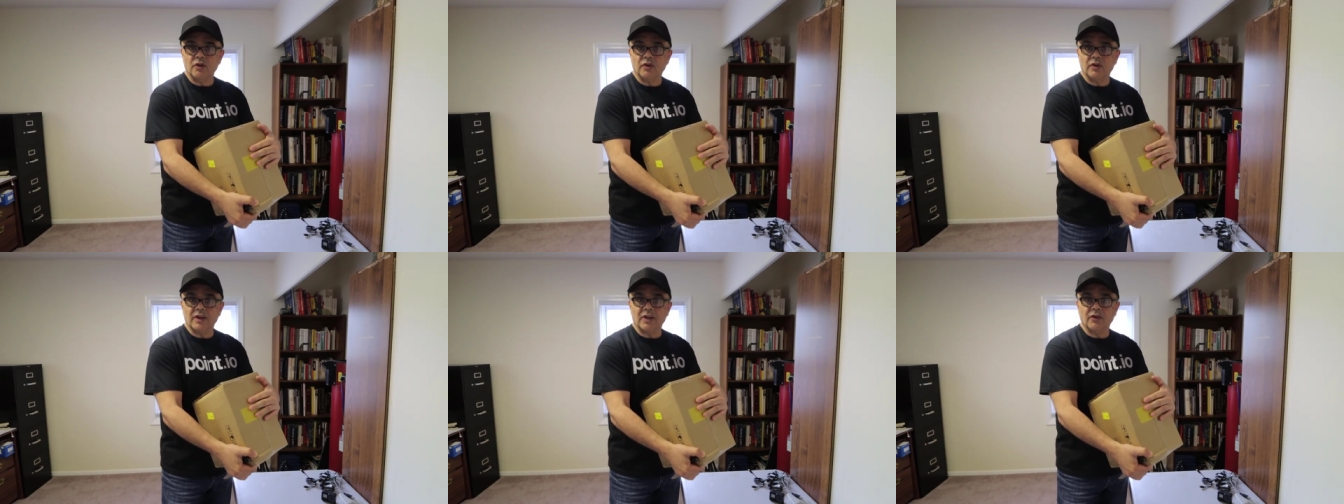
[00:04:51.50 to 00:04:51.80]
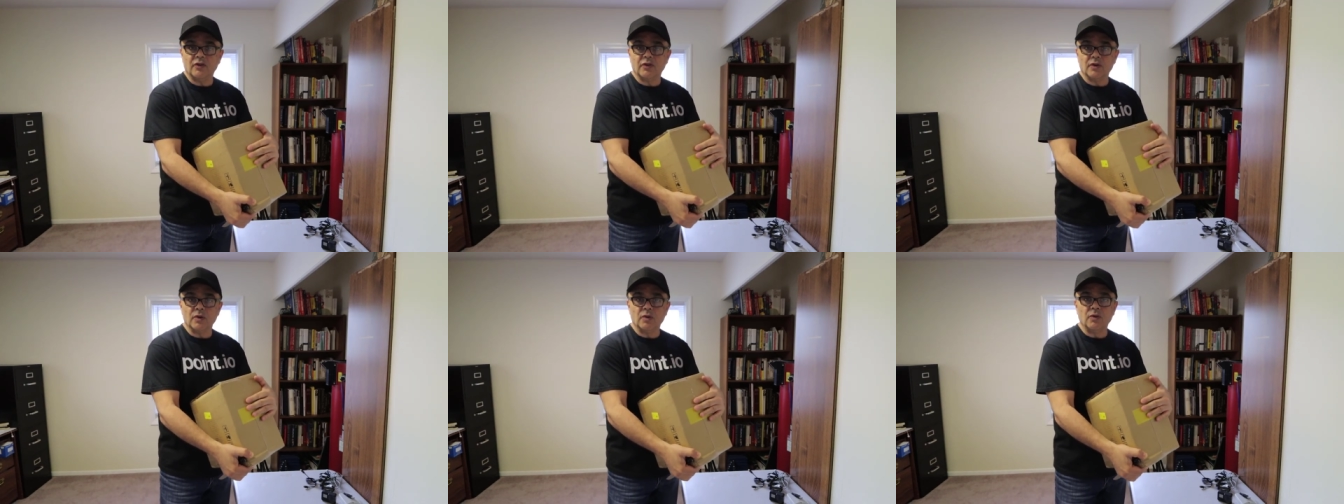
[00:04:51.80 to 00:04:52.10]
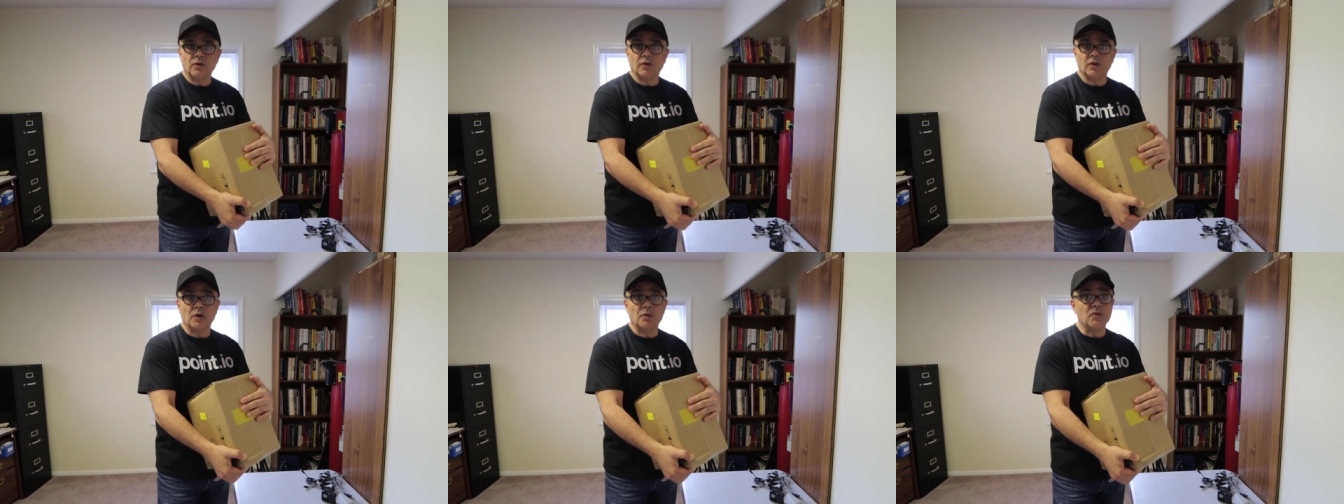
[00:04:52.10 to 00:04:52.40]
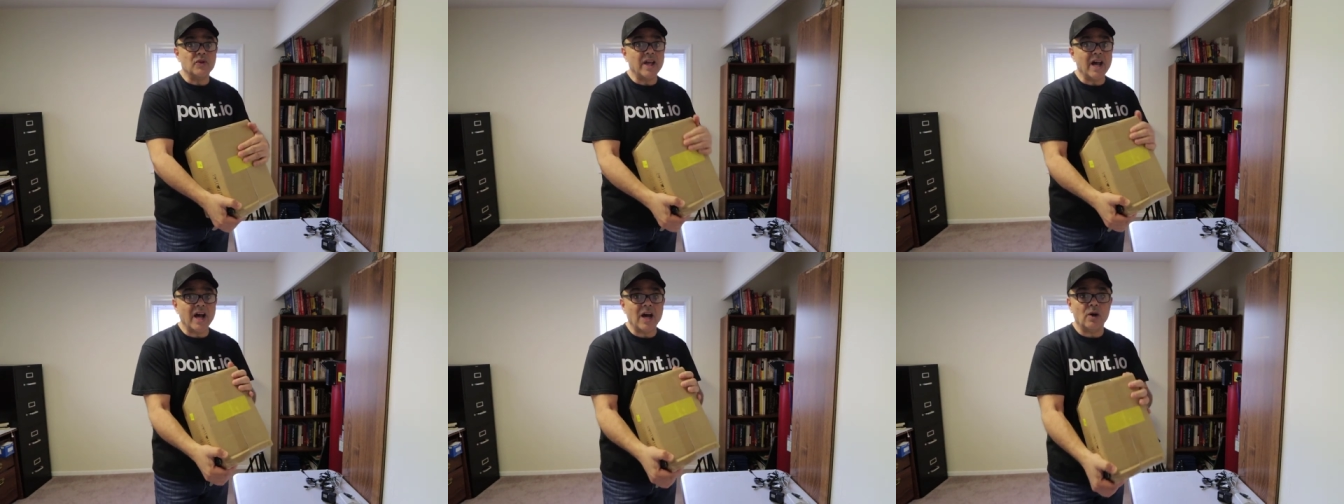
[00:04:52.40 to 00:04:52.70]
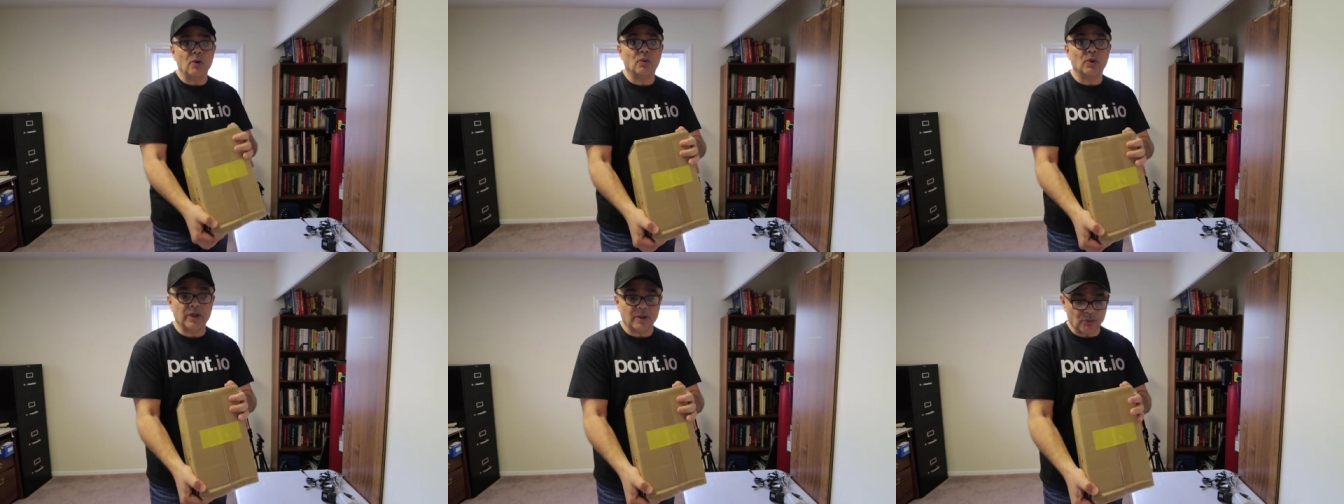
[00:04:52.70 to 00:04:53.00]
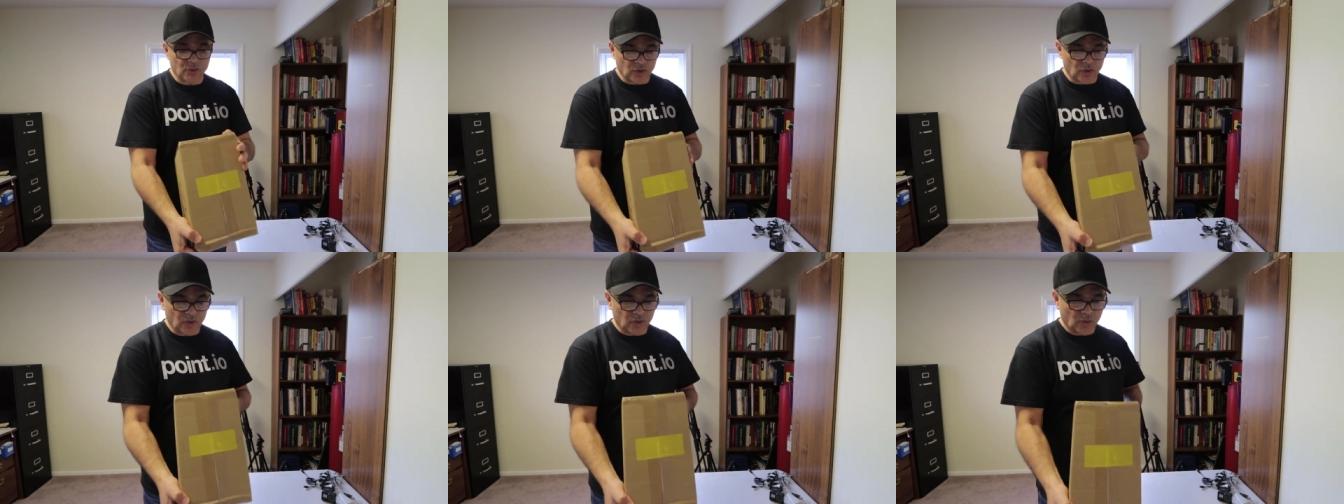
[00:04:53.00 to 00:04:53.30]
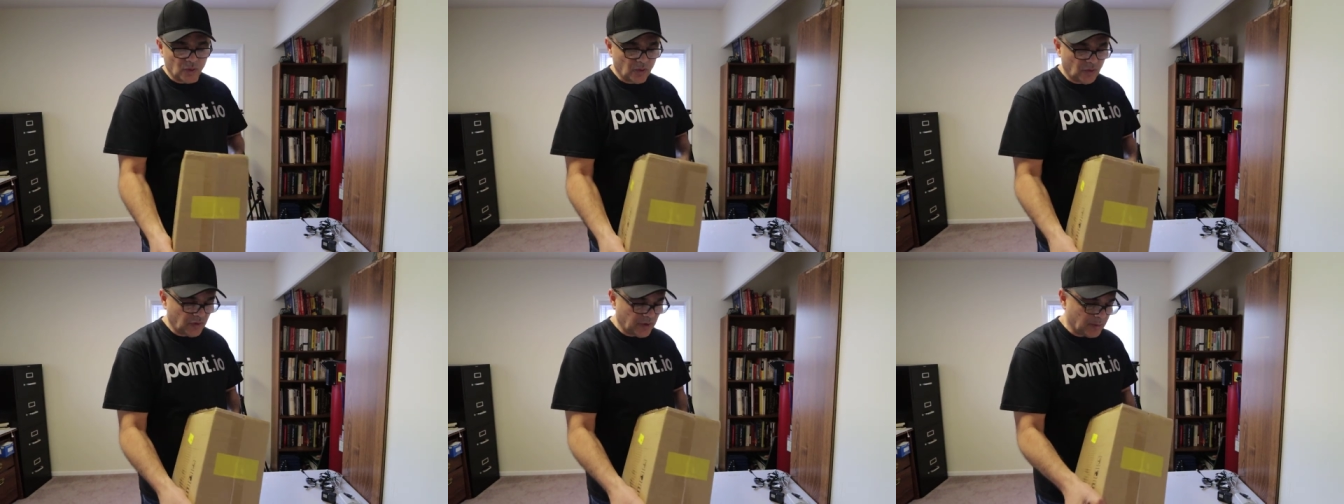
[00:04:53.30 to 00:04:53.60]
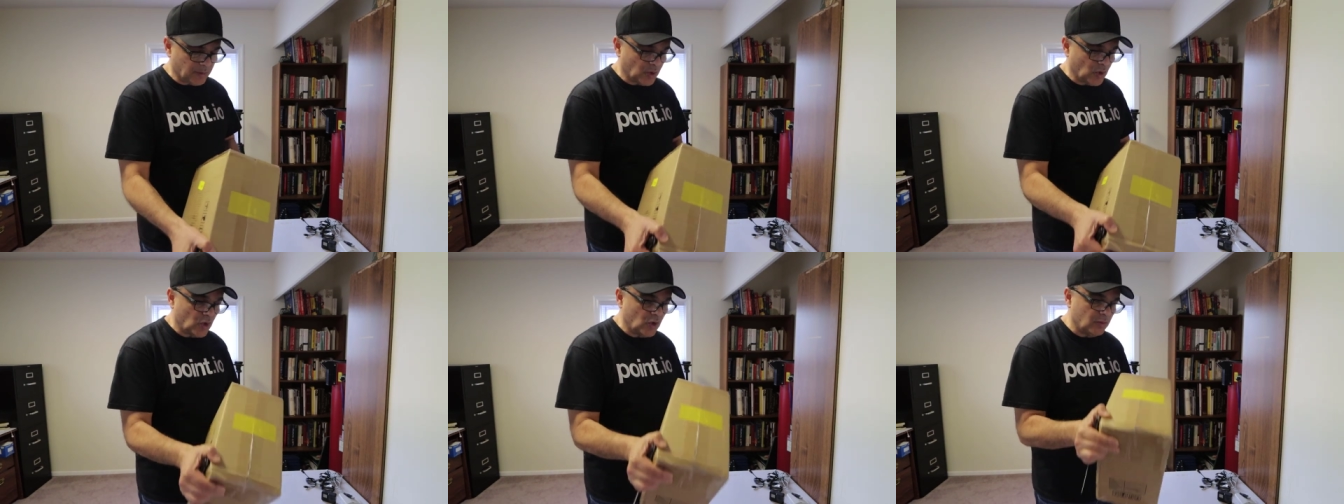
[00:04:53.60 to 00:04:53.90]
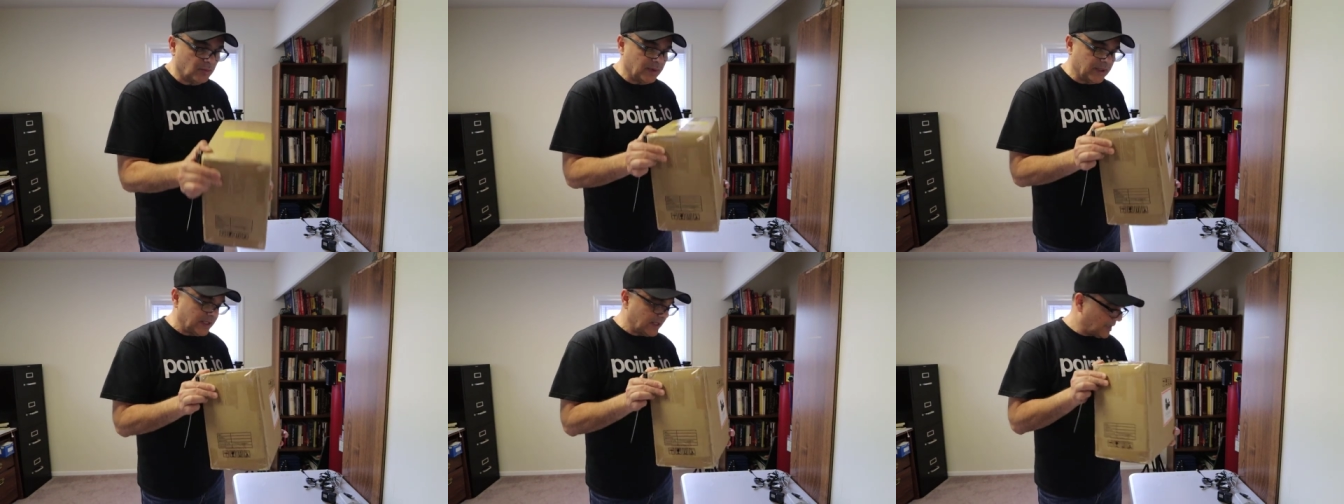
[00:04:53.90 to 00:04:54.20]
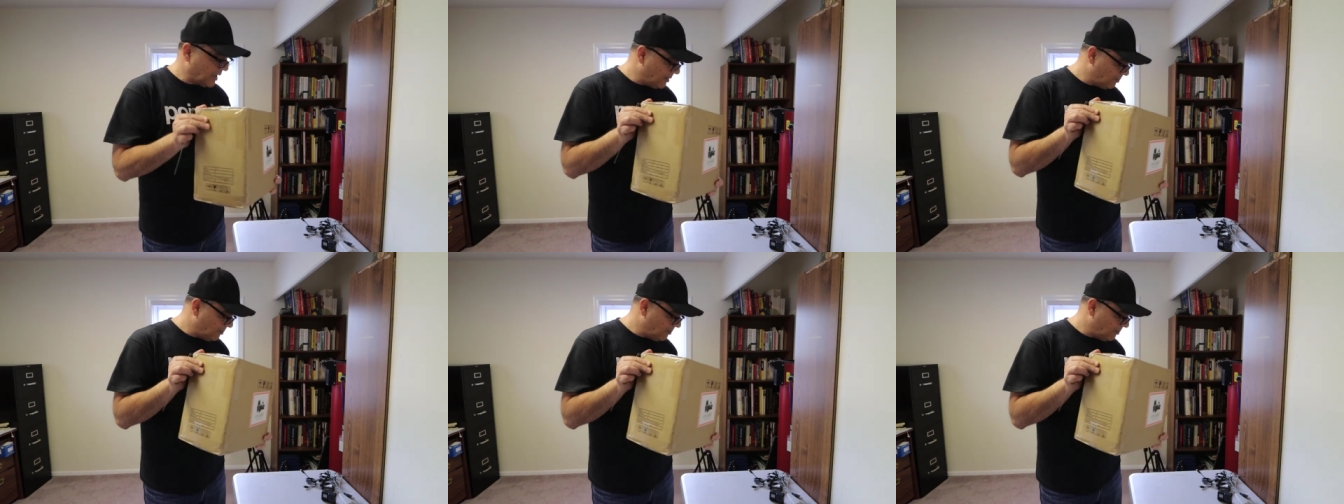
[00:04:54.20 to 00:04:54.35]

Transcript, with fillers: this Mavic Air, it's a lot lighter than the